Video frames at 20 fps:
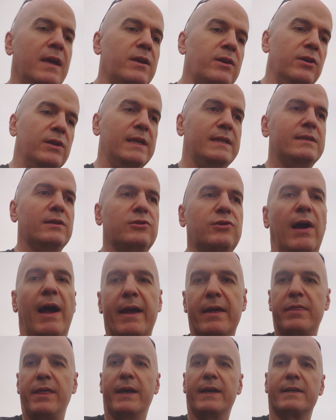you need to
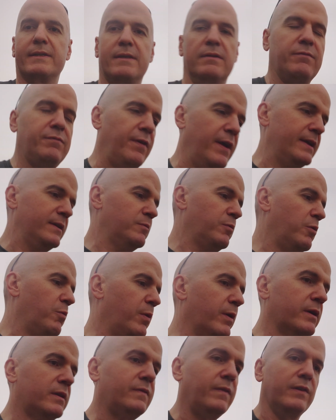try things and find what
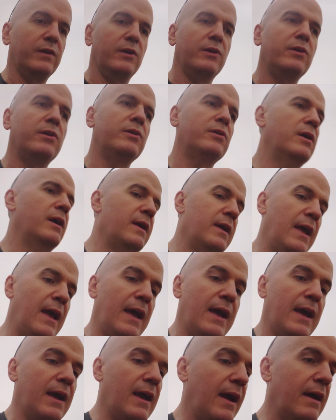works for you.
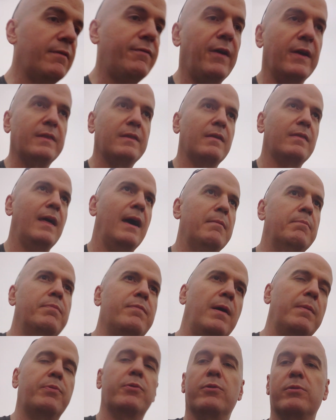I find that that
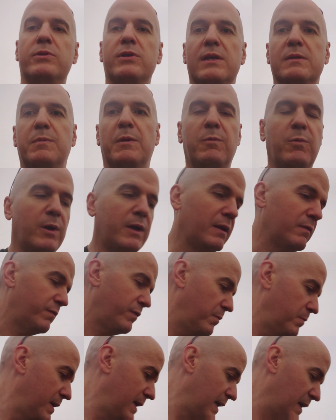approach has been working
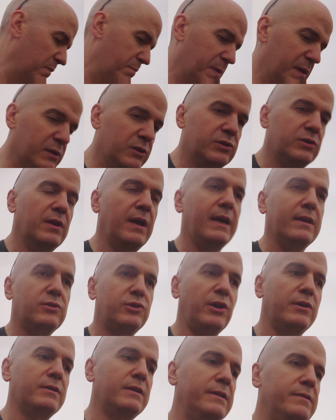for me. I've been
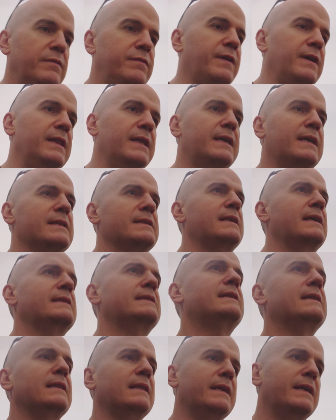journaling fairly
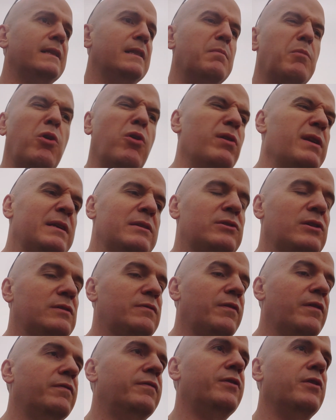consistently in the morning,
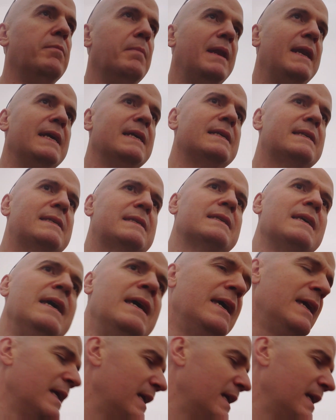just for a few minutes